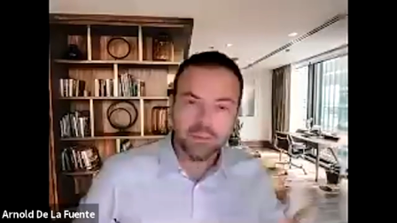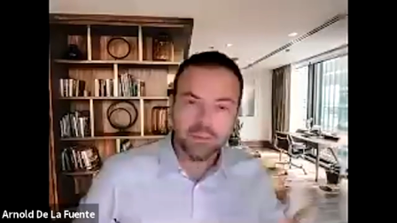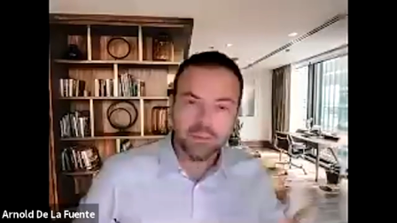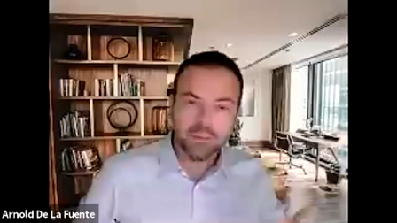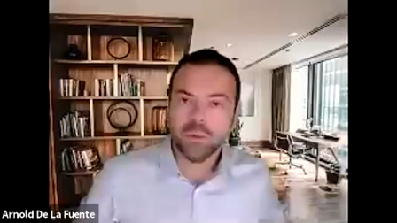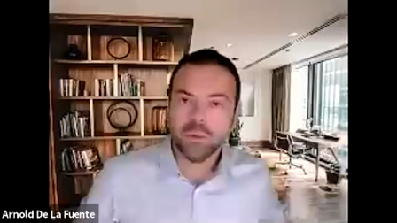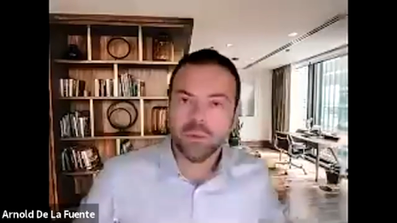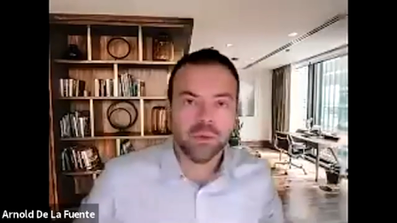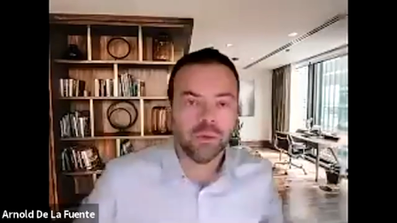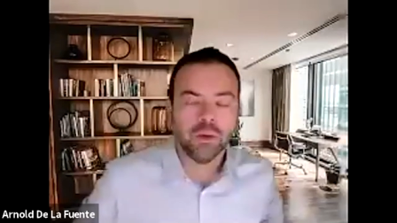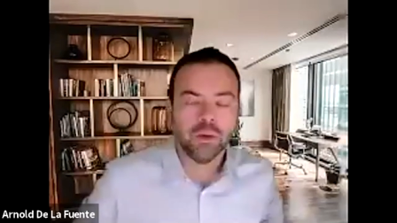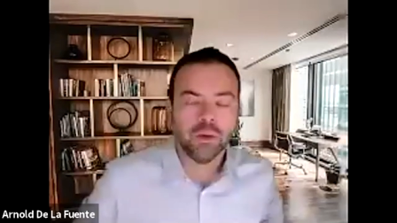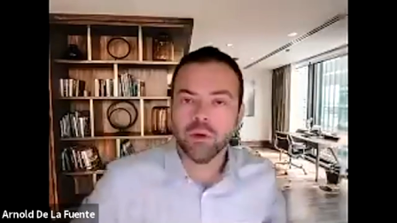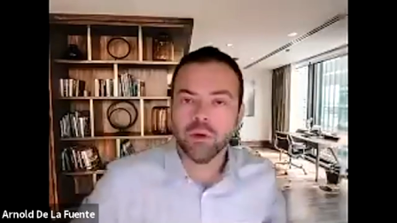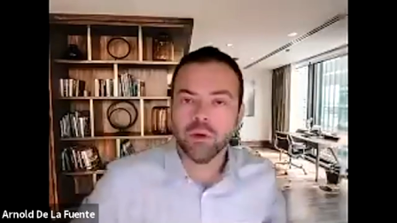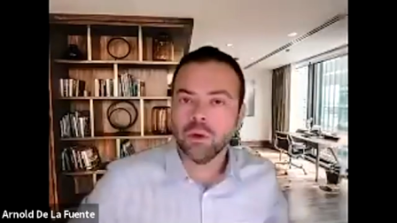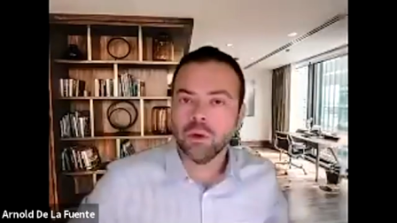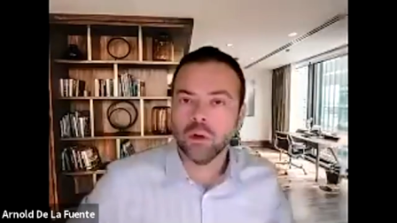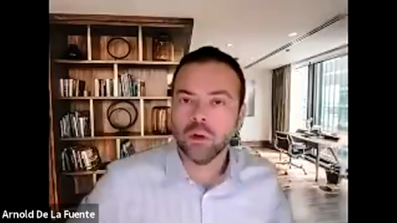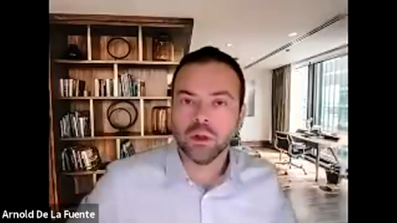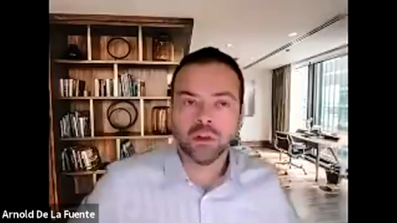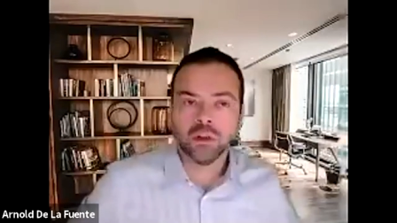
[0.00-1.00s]
with River
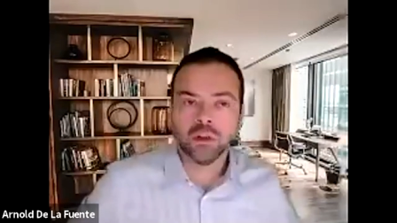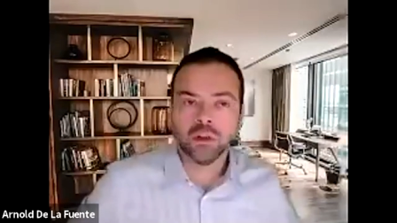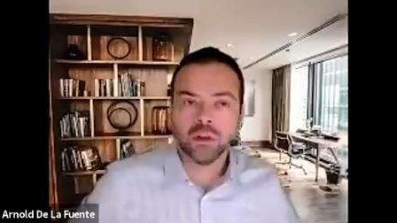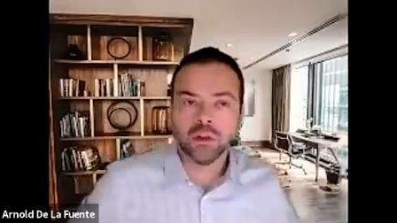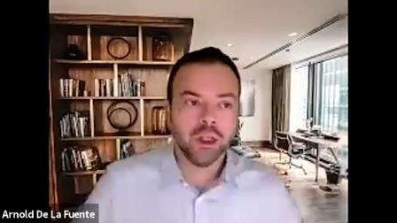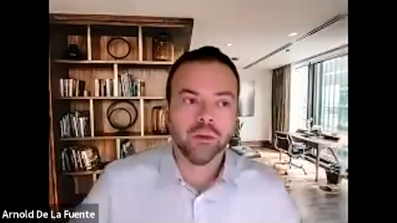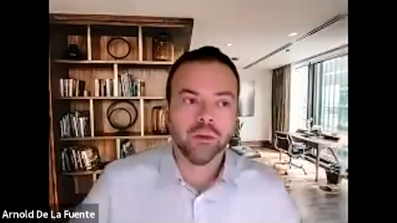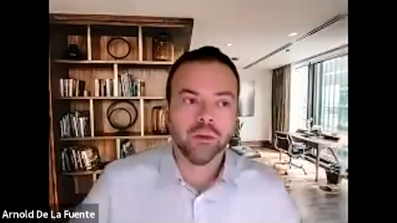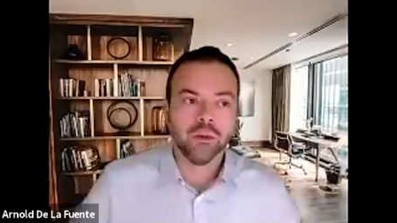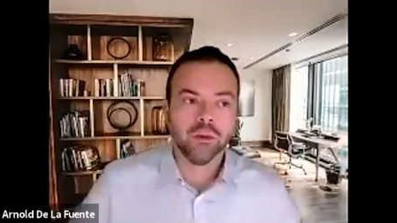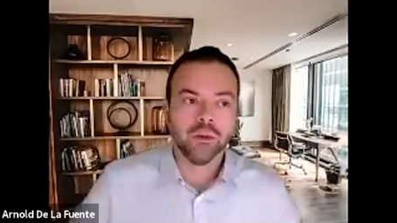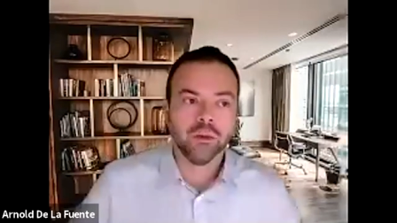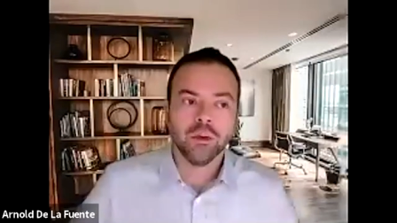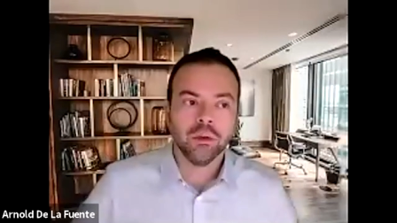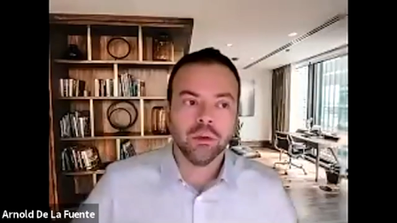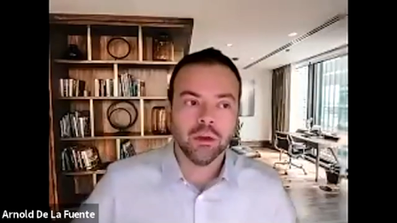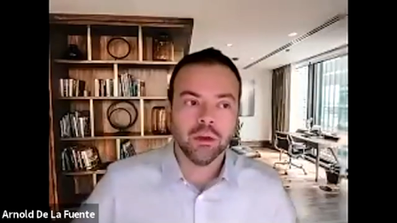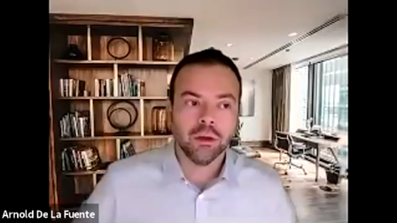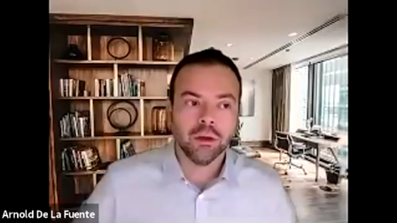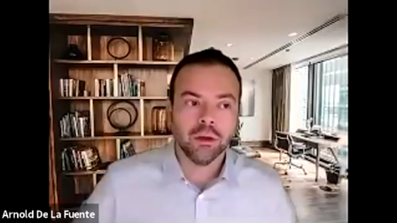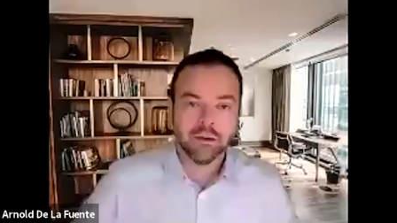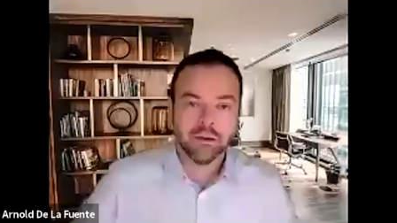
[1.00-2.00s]
Horse, you know,
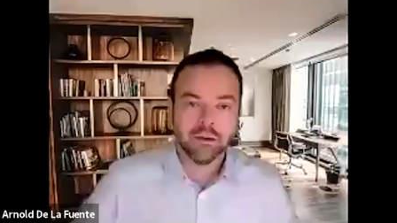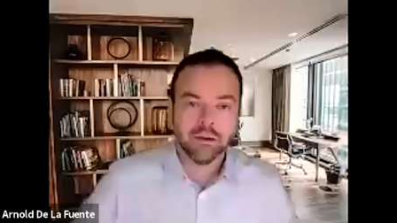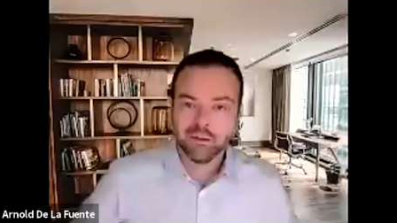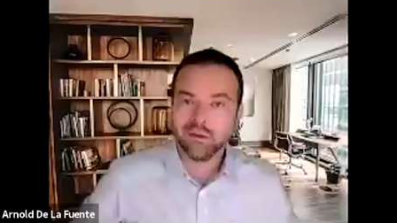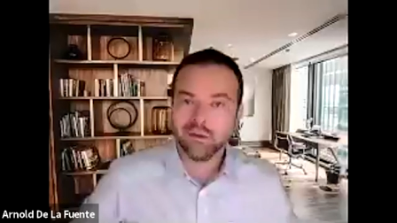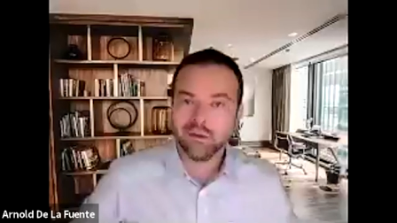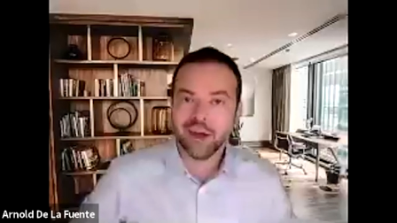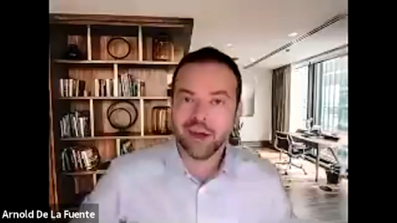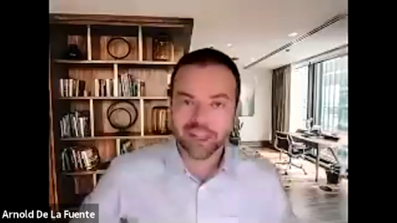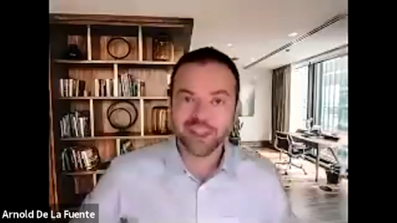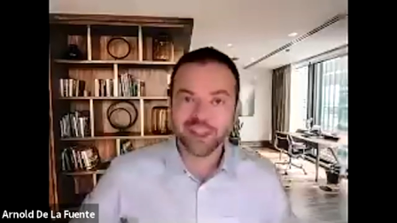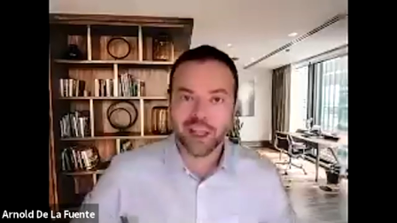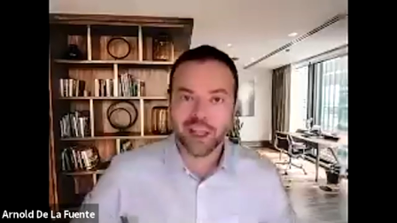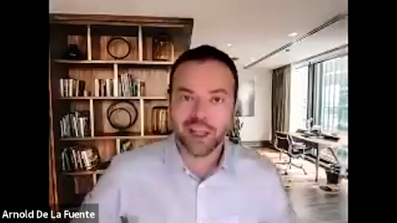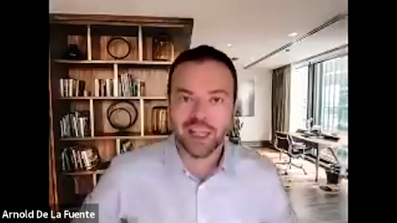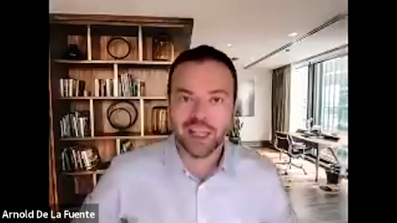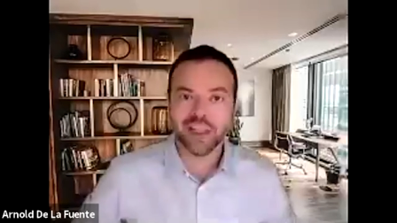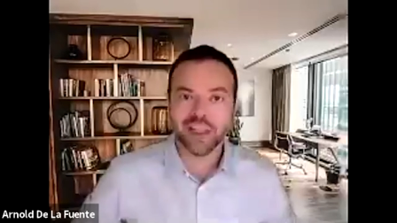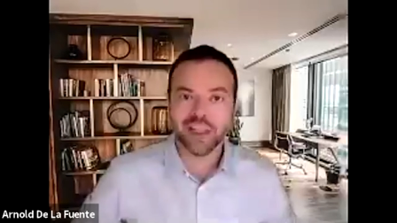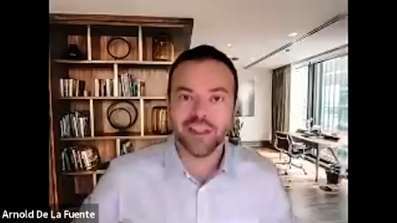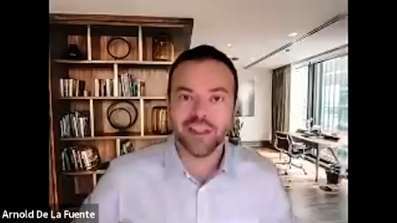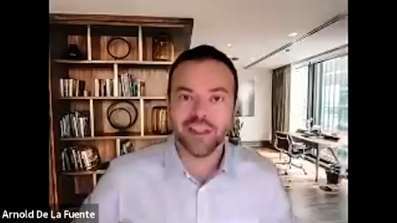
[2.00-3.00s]
their
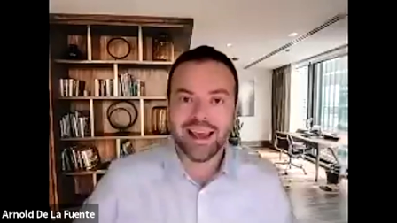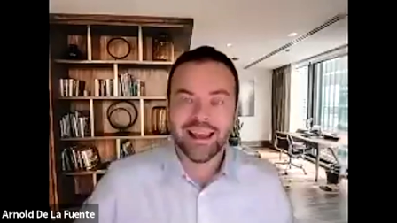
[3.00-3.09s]
education